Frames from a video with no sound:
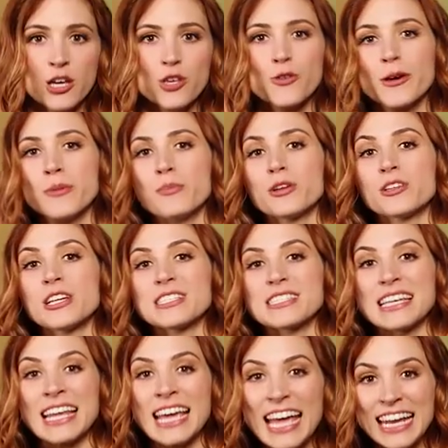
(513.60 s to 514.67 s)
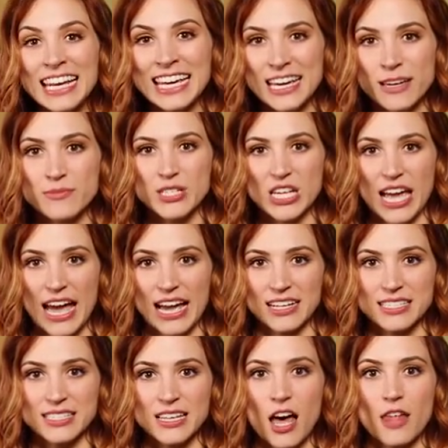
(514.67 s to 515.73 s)
You can put this in any empty
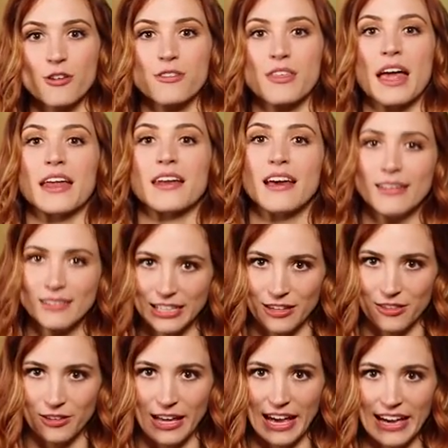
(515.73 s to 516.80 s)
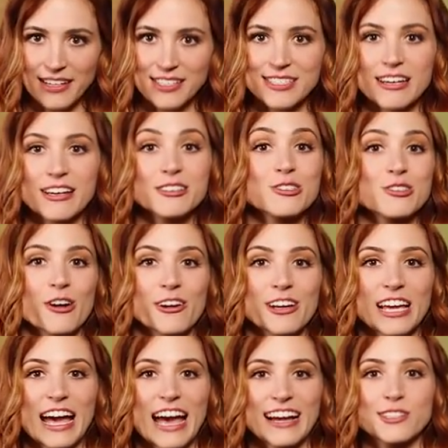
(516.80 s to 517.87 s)
hex other than a lethal hex, a
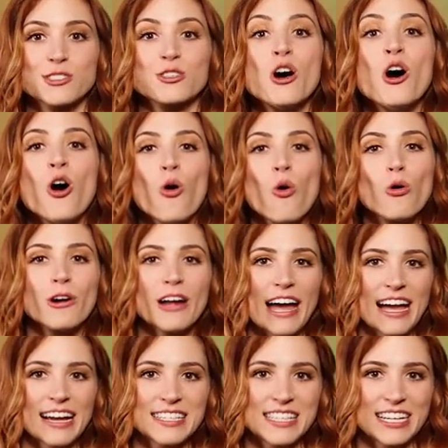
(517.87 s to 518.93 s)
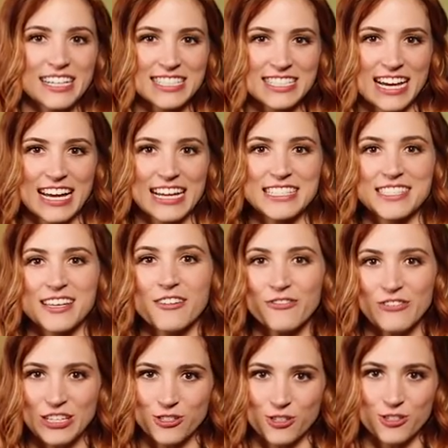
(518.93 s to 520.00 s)
starting hex, or a hex that contains a
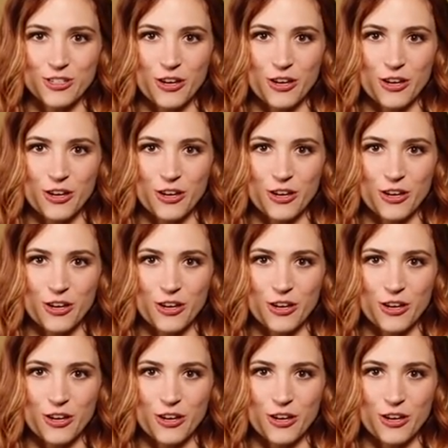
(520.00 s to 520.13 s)
feature